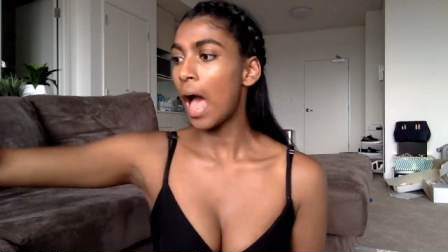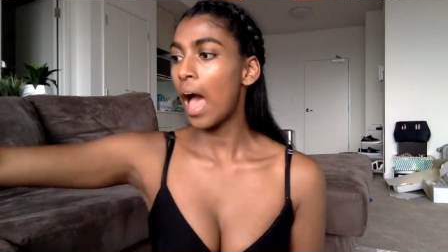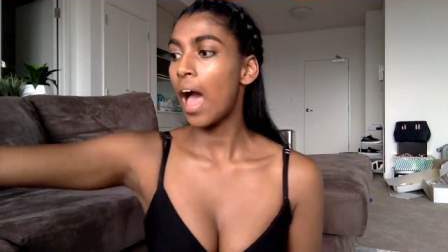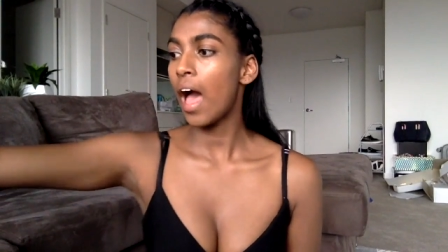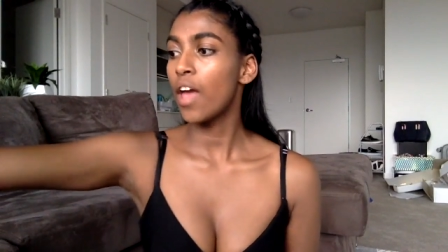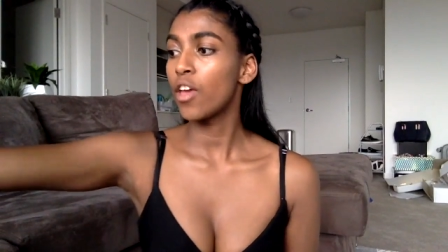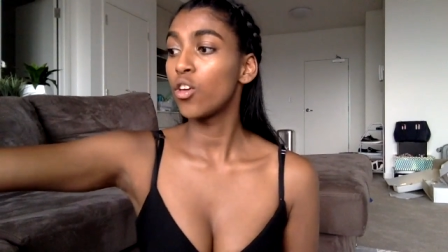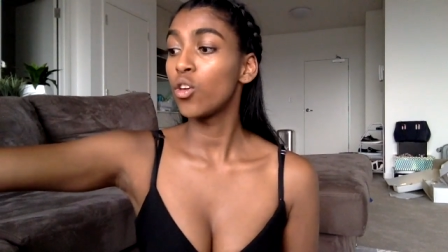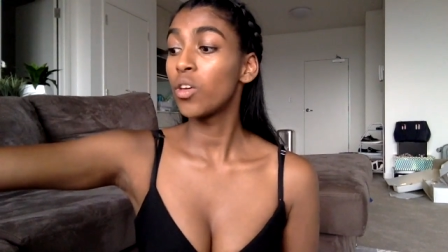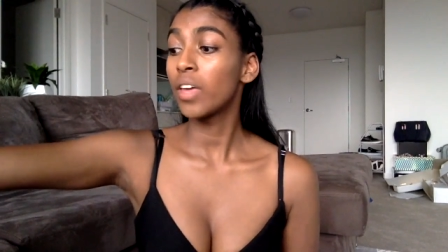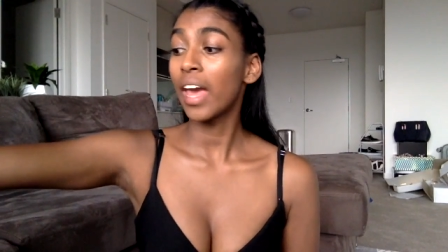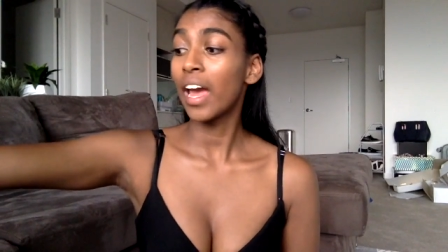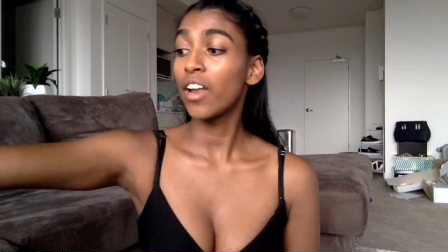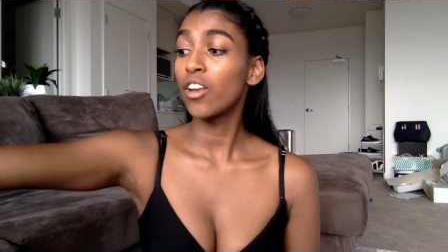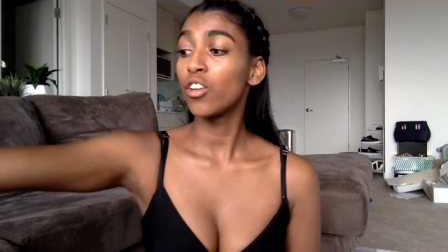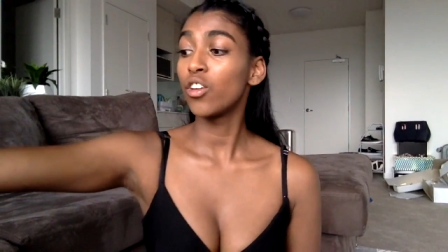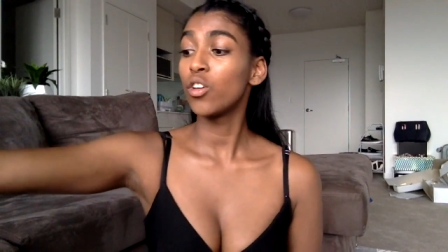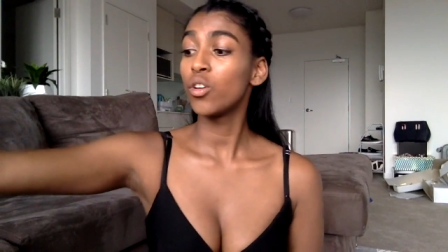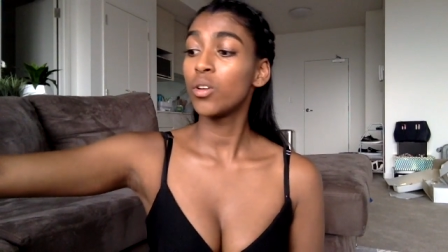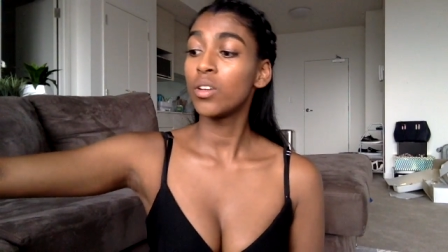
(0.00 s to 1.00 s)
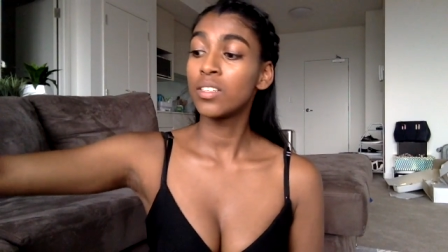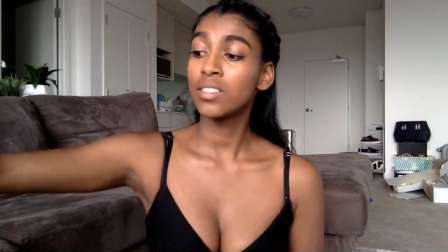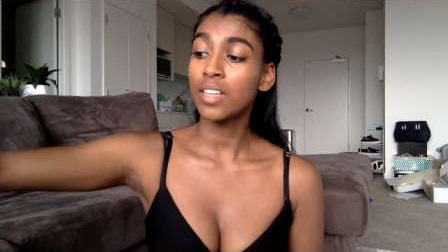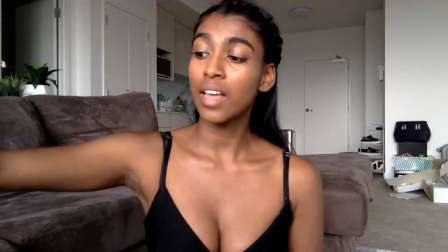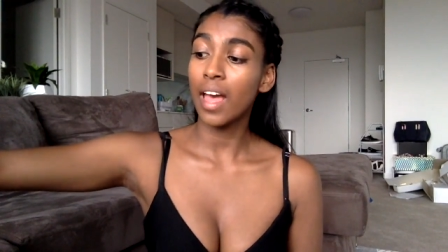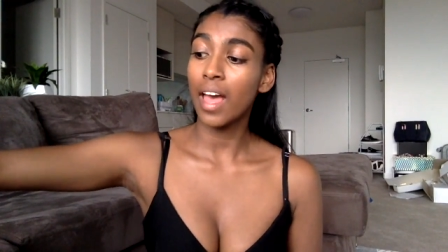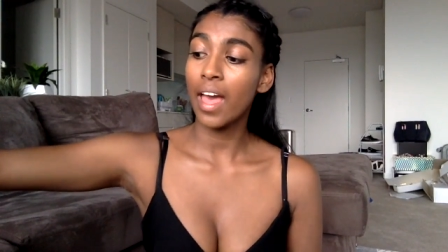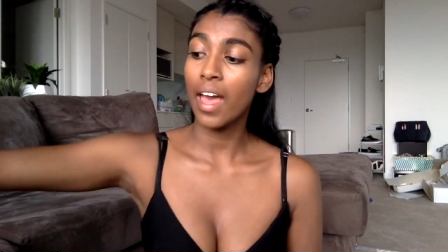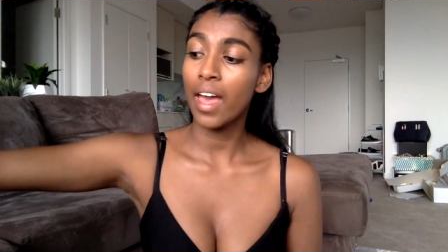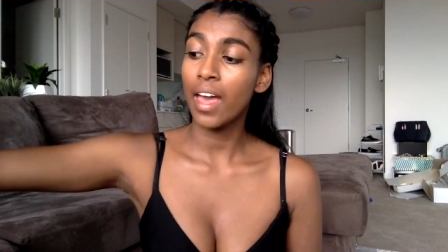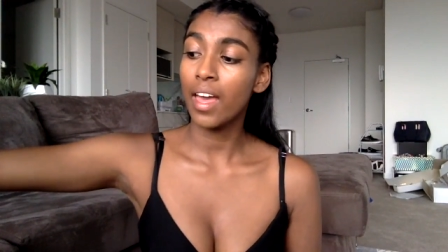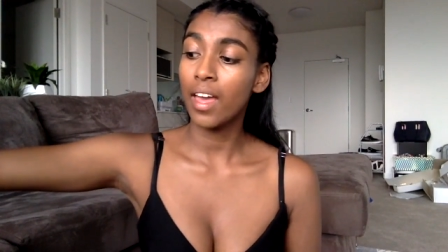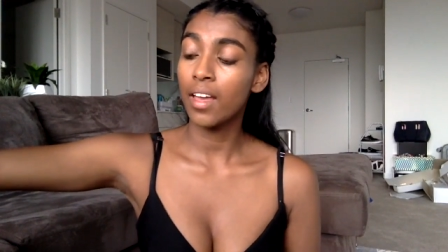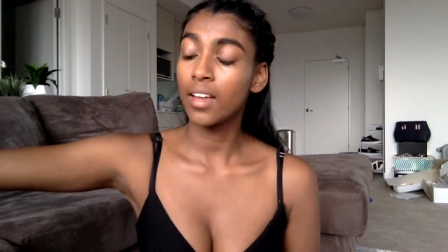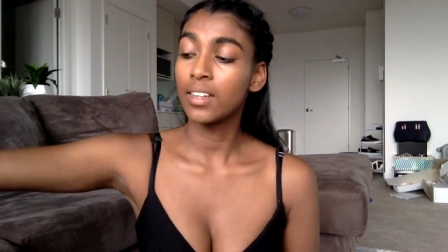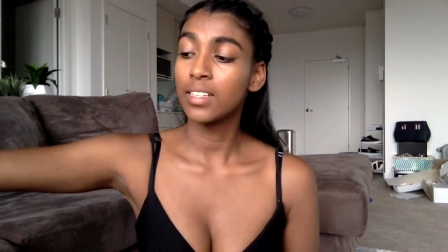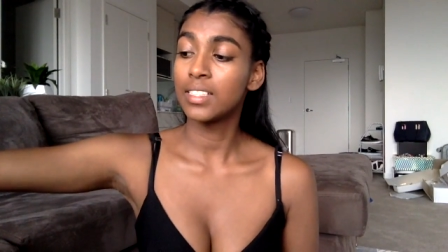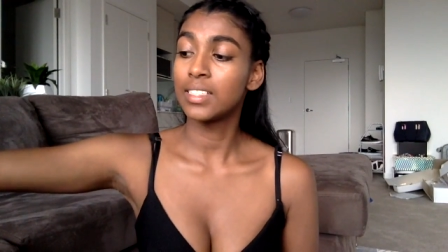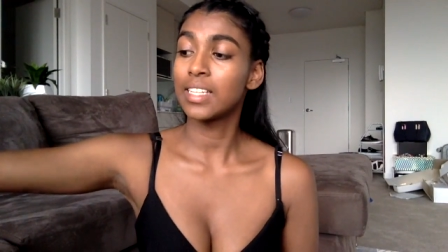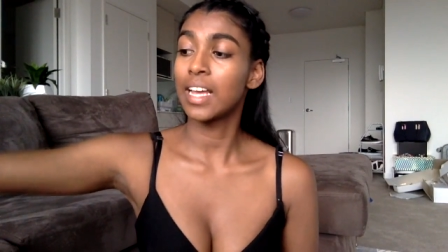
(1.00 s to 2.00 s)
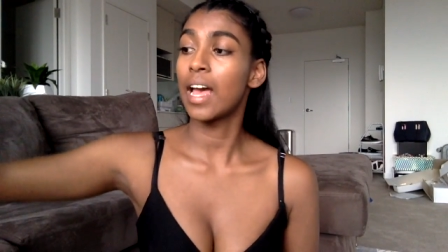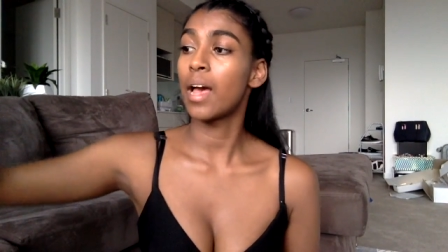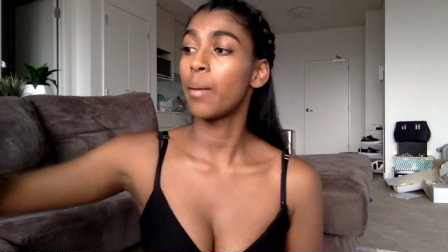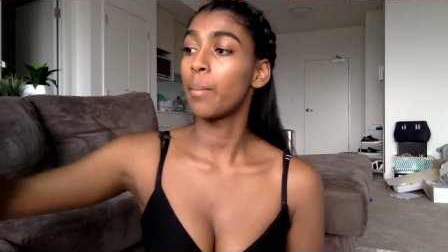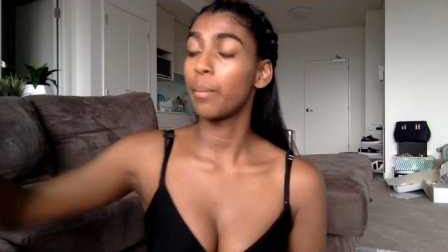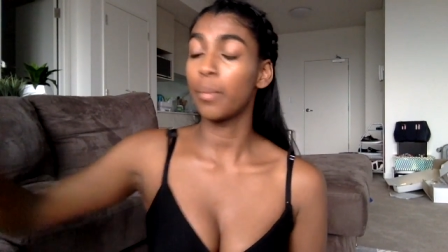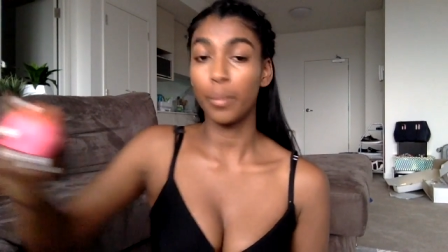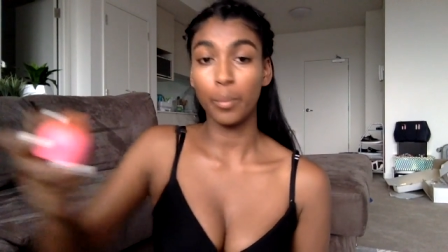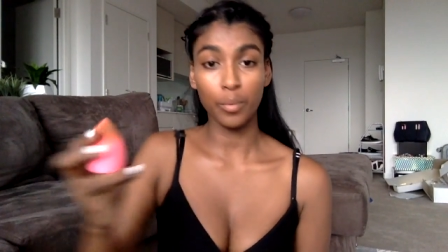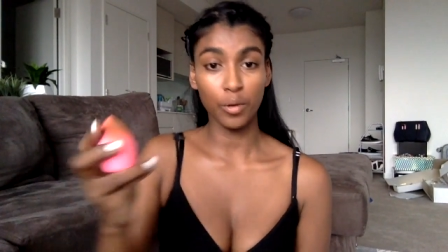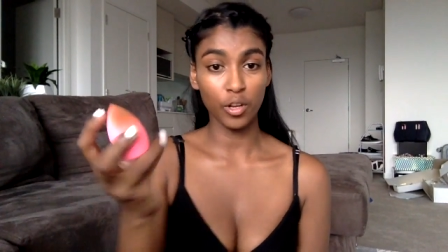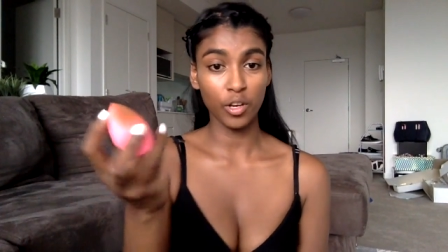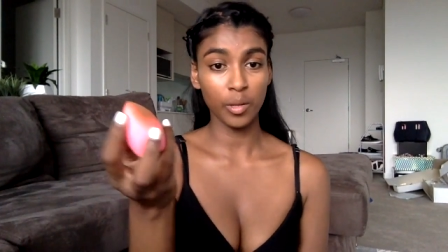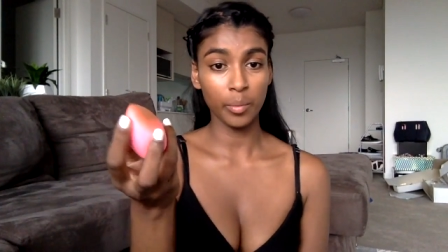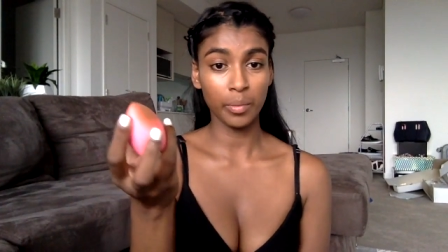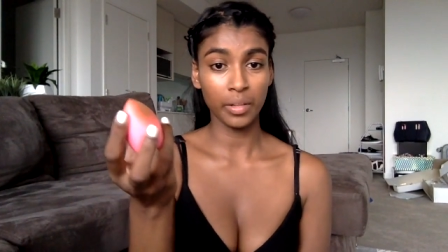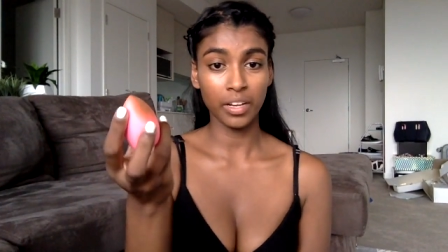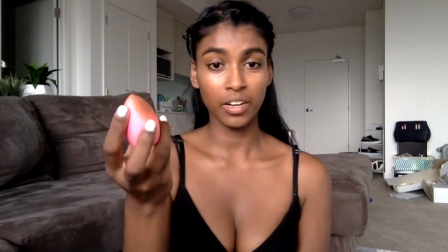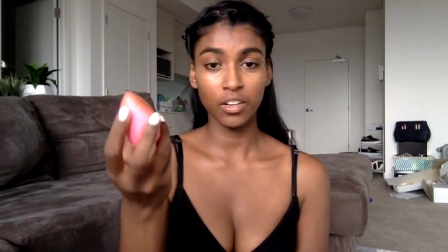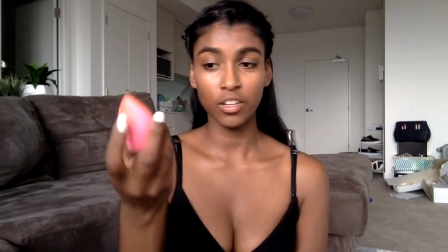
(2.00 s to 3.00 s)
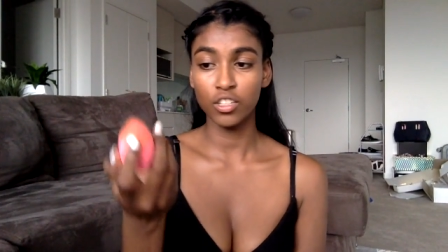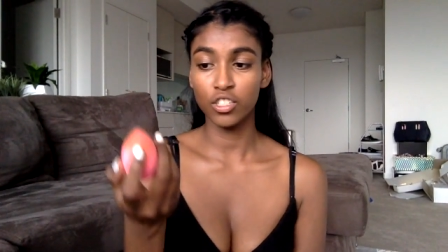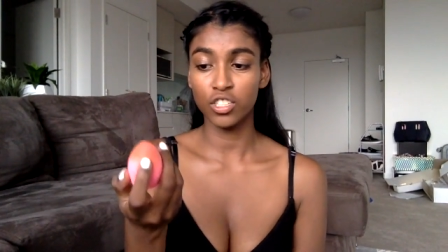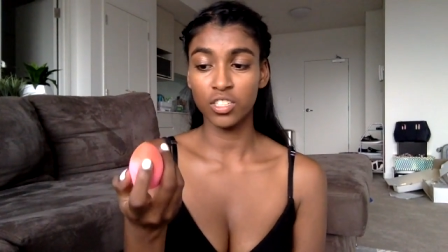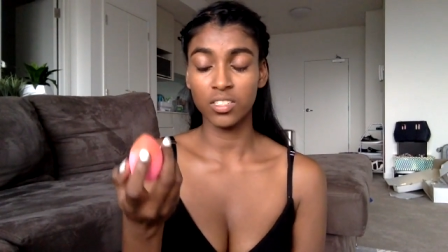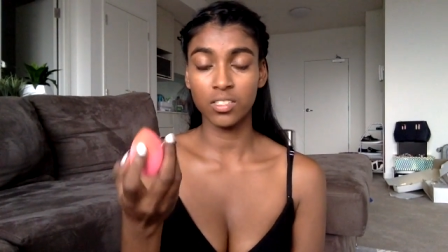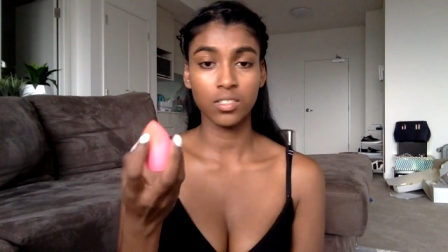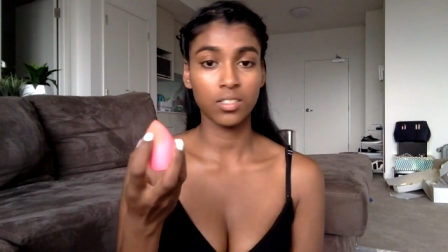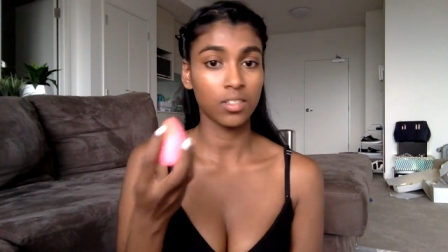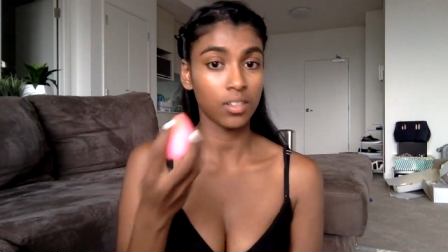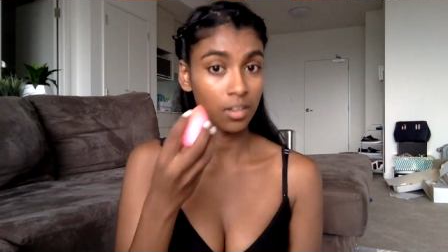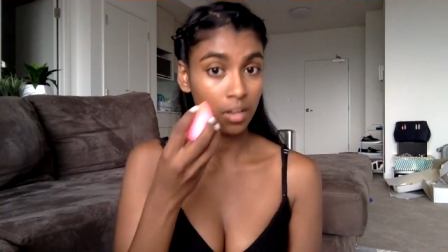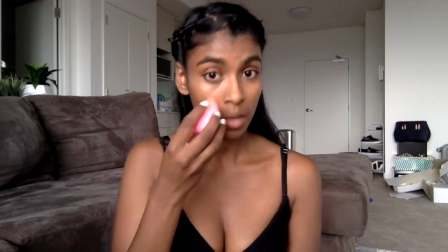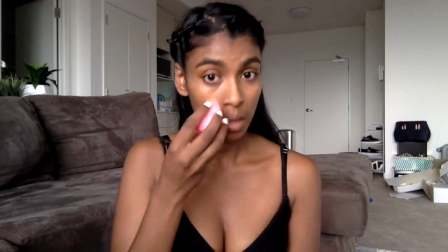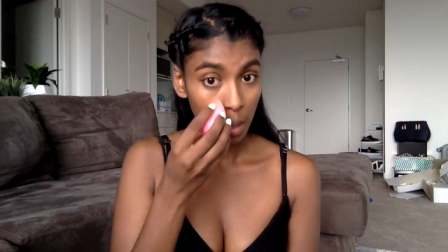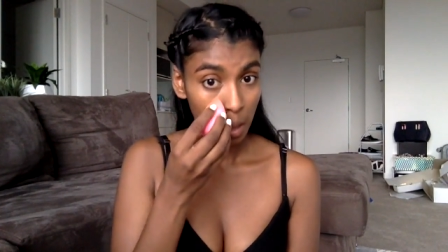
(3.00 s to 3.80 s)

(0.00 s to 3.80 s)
Uh, you can use a damp beauty blender just to